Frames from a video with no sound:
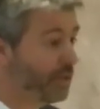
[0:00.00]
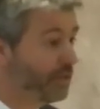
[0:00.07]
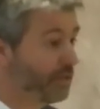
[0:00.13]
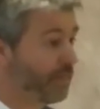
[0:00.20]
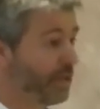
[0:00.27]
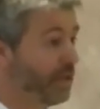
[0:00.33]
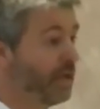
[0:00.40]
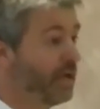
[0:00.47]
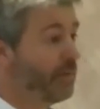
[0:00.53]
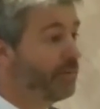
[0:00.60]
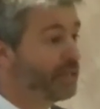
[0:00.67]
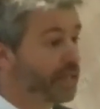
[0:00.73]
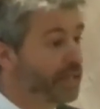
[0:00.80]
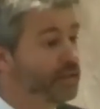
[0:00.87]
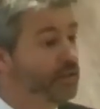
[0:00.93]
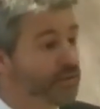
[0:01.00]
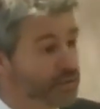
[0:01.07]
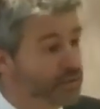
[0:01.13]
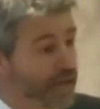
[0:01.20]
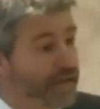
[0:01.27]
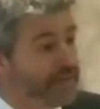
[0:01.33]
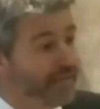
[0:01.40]
with me. But can you
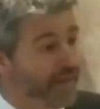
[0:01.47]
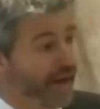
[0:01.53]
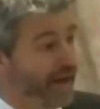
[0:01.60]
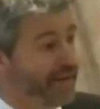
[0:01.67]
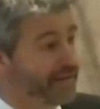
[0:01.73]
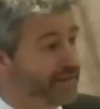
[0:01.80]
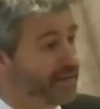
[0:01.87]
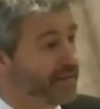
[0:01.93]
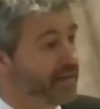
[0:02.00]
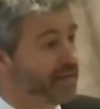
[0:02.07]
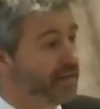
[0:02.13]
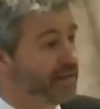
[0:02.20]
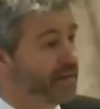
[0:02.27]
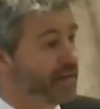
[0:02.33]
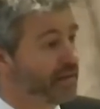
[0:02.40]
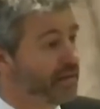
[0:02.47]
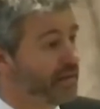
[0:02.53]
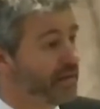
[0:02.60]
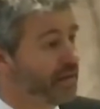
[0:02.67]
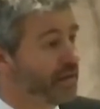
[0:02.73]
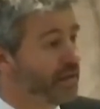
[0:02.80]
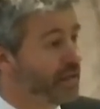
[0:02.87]
say that?
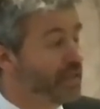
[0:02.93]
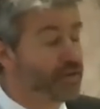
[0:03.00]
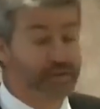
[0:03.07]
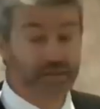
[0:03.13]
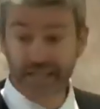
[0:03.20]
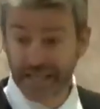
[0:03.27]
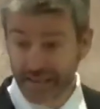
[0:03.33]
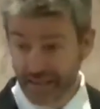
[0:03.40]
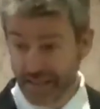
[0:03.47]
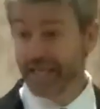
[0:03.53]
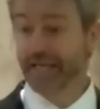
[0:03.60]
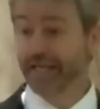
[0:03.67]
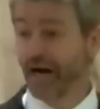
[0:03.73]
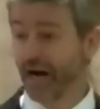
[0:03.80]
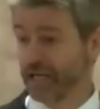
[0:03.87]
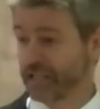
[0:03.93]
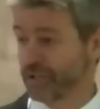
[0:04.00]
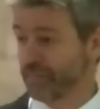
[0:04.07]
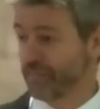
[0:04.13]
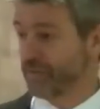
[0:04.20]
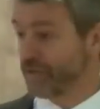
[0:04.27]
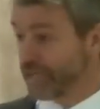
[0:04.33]
You can say the
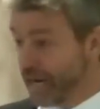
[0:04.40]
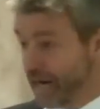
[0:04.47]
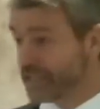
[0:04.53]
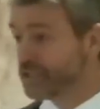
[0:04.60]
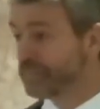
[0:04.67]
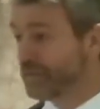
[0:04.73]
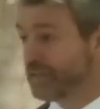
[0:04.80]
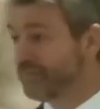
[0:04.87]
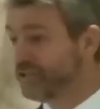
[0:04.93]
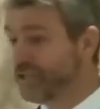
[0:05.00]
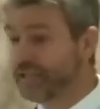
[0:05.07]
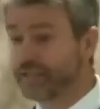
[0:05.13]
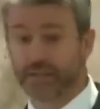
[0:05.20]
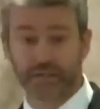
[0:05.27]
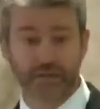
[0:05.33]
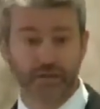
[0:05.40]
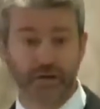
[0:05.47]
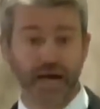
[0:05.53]
gospel, the gospel of Jesus